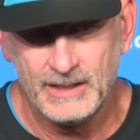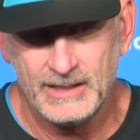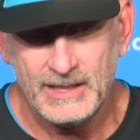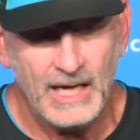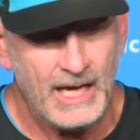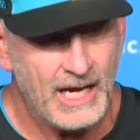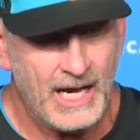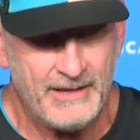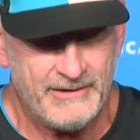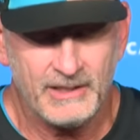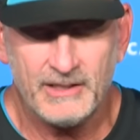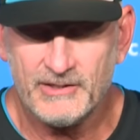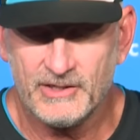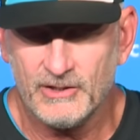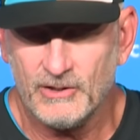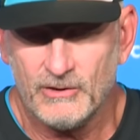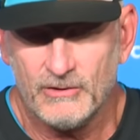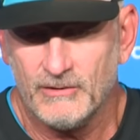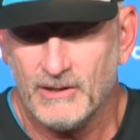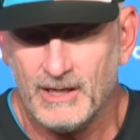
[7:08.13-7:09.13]
Yeah, I think
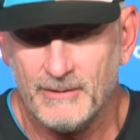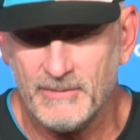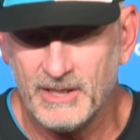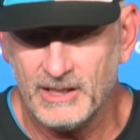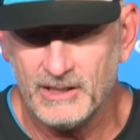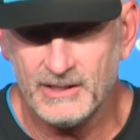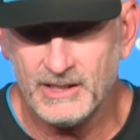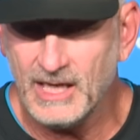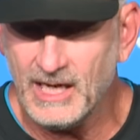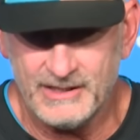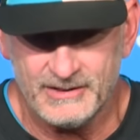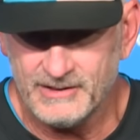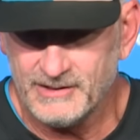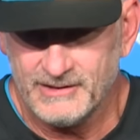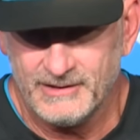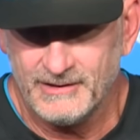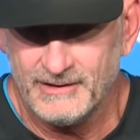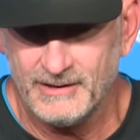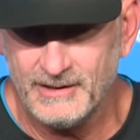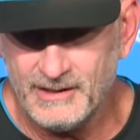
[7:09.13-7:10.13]
so. I mean,
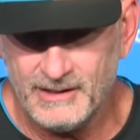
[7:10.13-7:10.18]
yes.